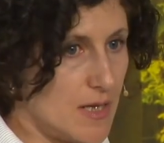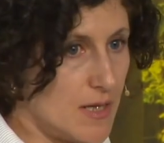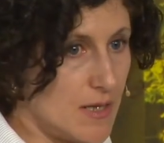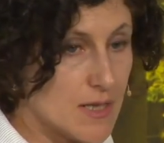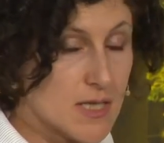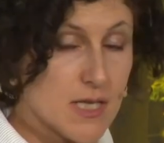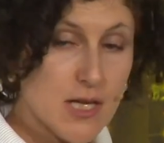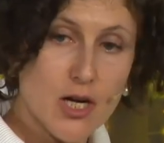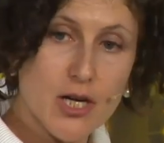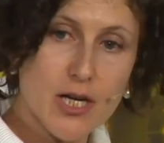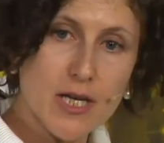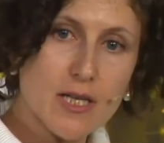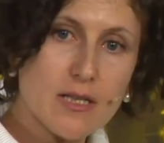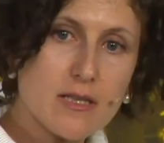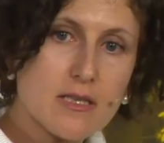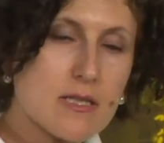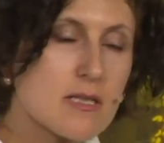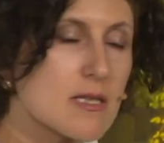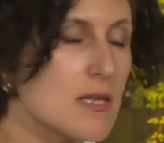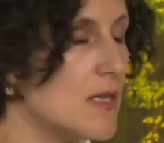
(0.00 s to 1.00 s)

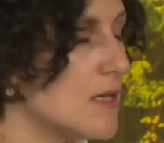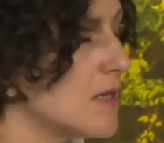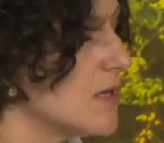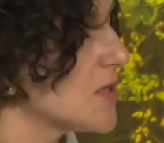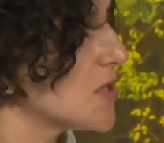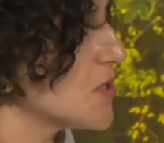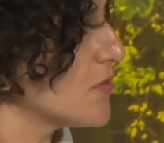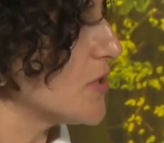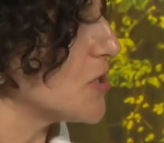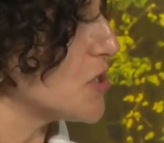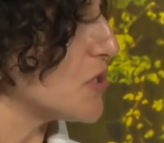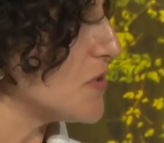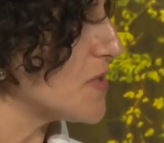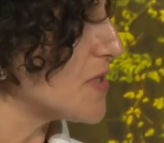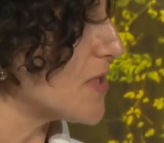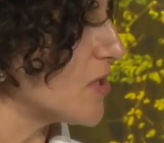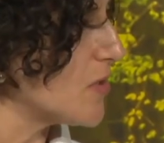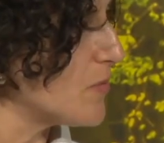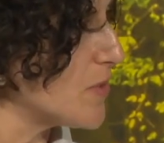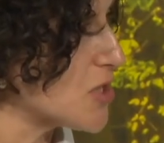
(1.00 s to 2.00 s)
targets to reduce
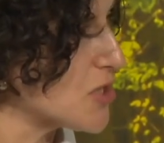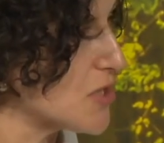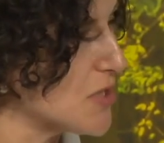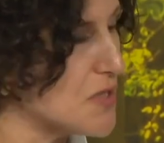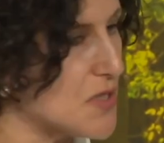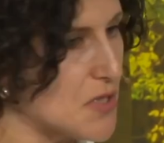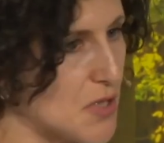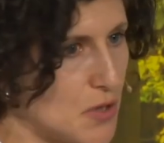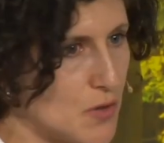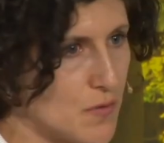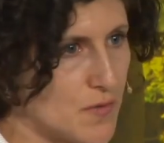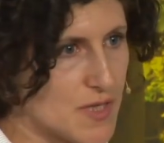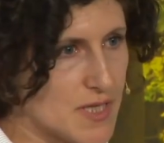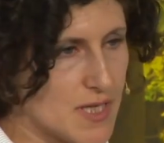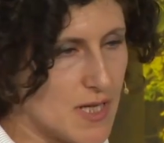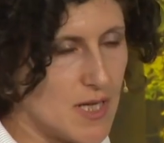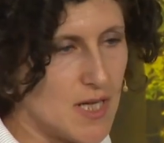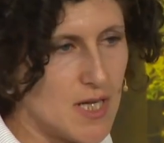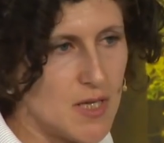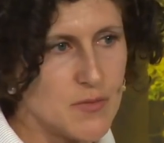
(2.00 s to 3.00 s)
our emissions over
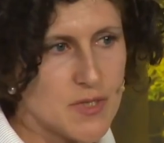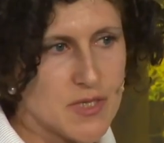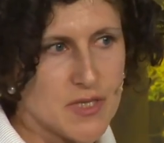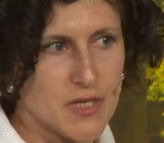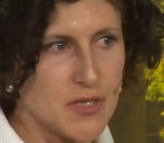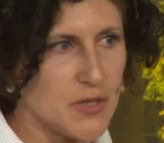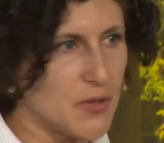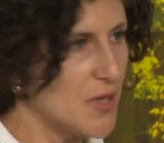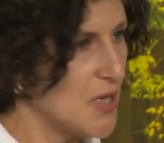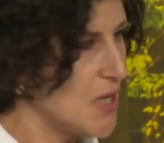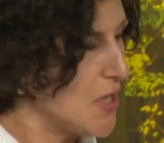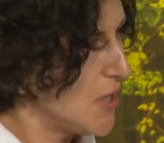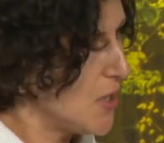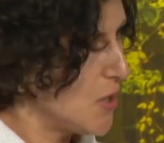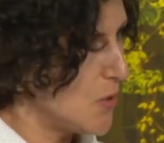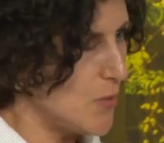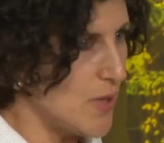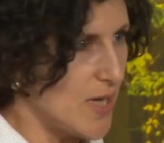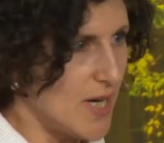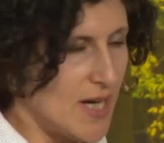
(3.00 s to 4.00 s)
time. So
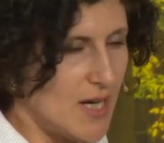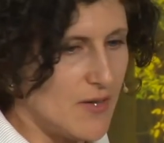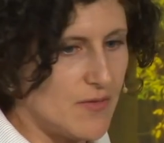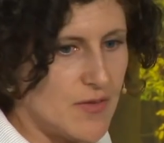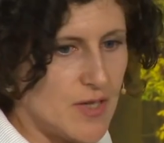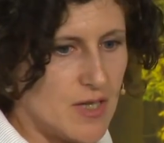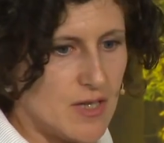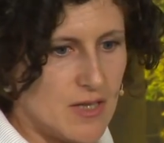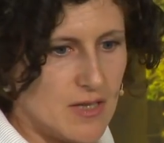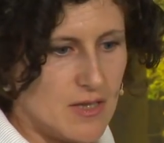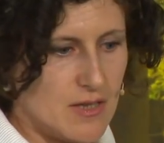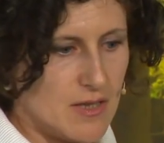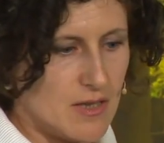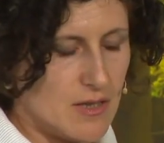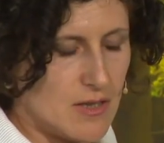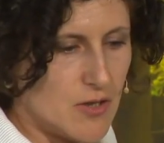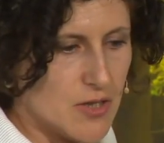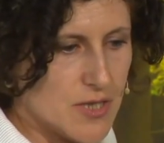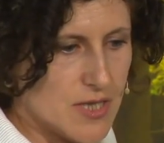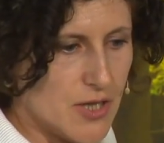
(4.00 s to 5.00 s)
we have
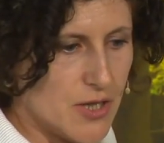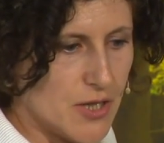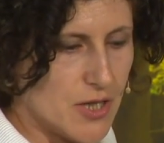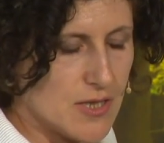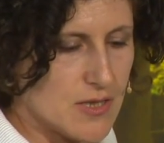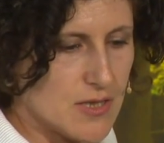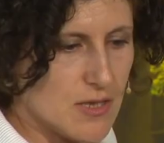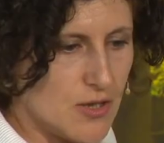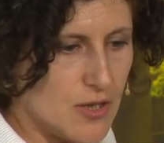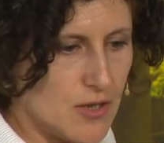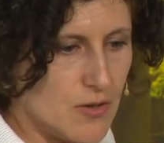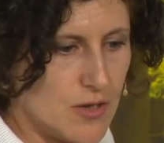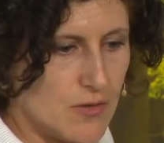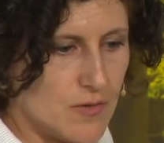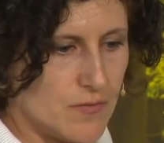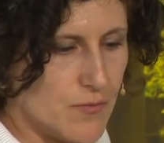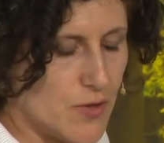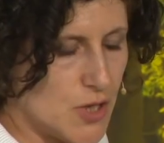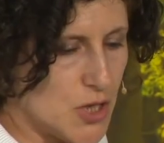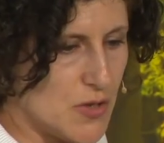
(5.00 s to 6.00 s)
our targets are
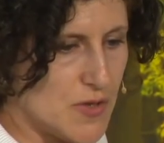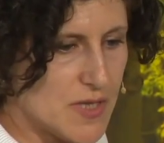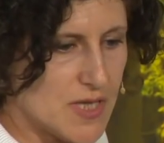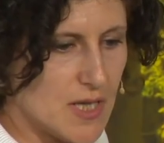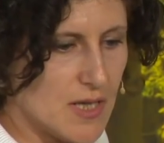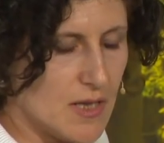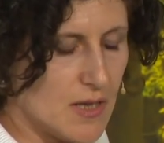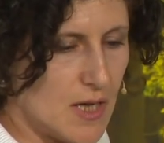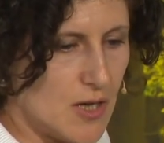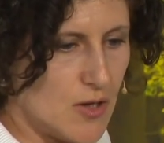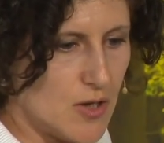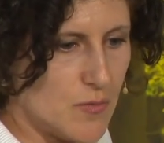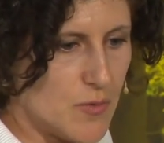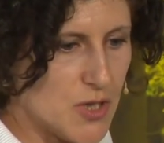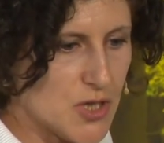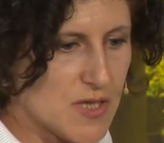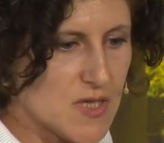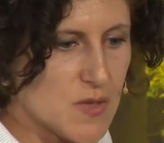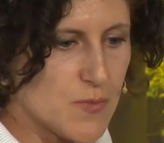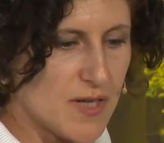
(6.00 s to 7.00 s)
reducing our
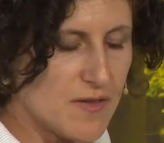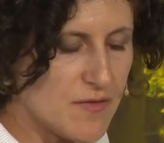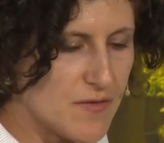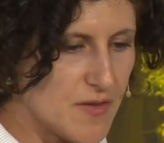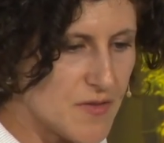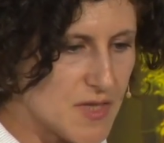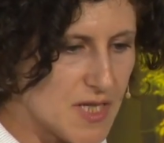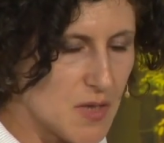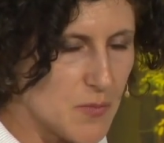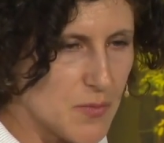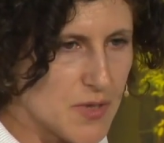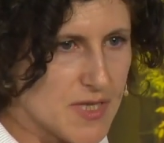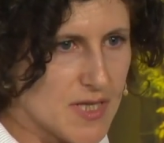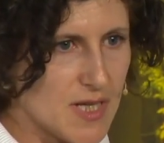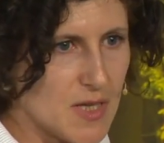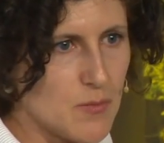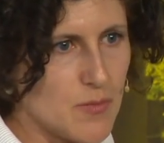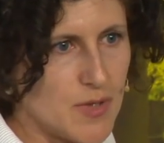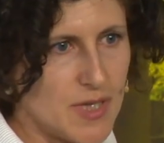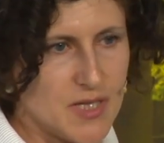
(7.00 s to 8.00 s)
emissions by
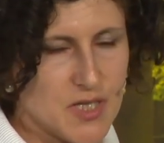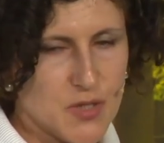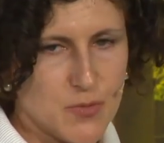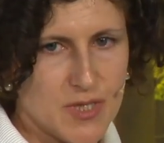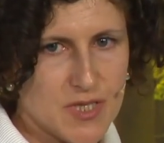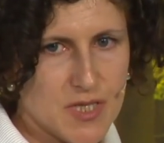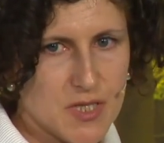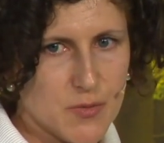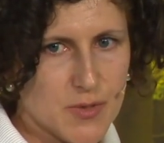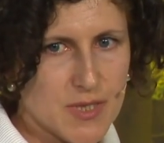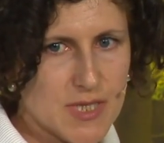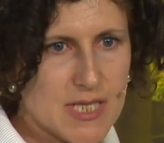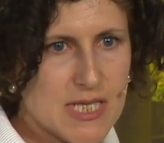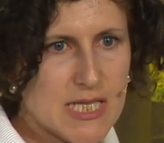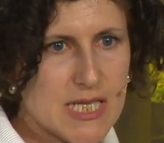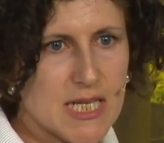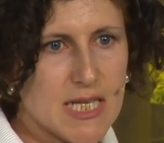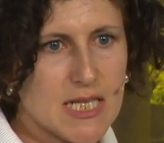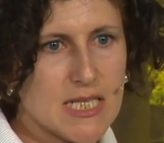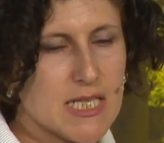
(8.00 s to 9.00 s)
15% by
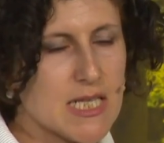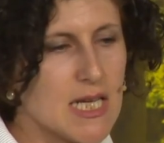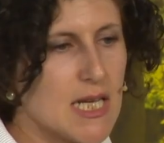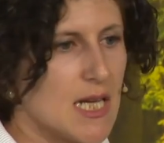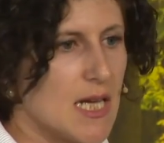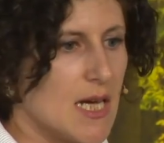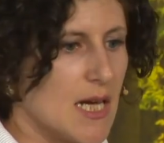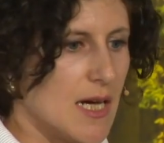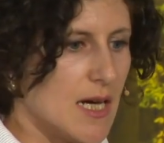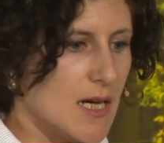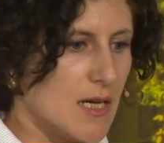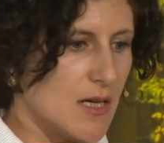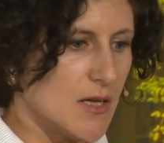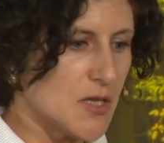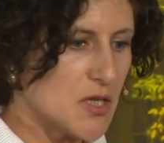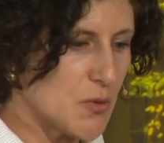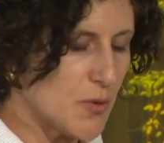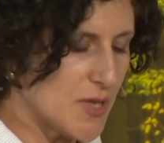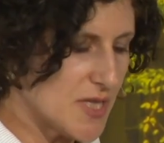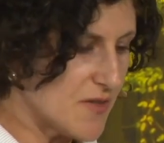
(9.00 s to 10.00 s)
2026,
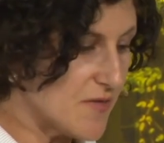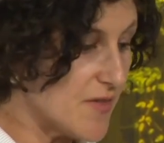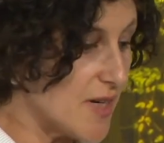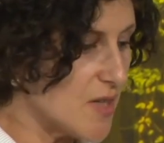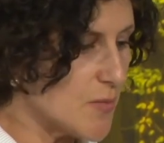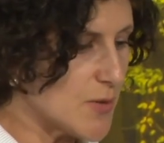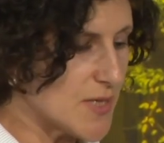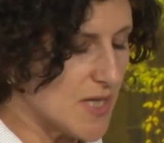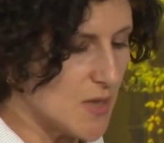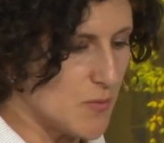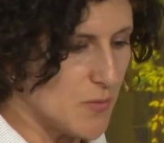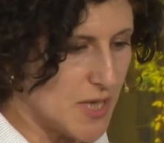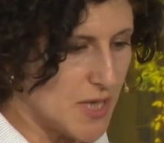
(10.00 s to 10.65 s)
25% by